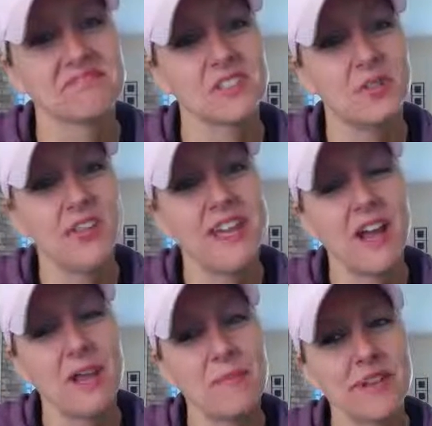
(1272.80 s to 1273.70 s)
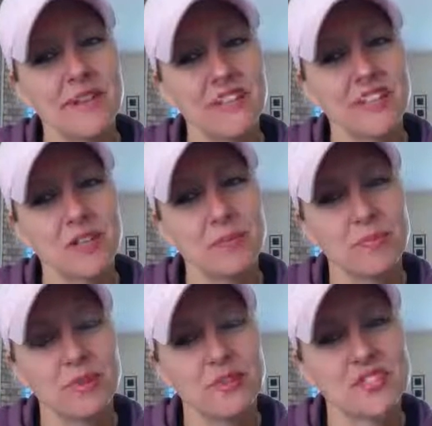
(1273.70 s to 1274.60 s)
Well, they hide behind a
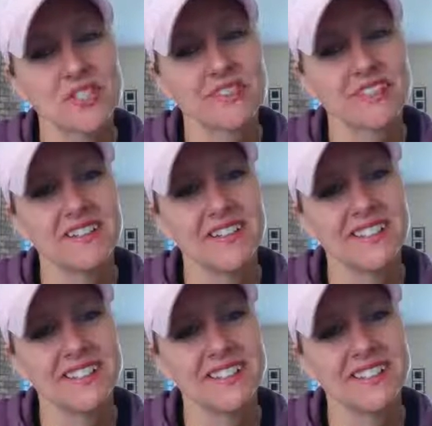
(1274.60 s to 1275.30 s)
computer screen, right?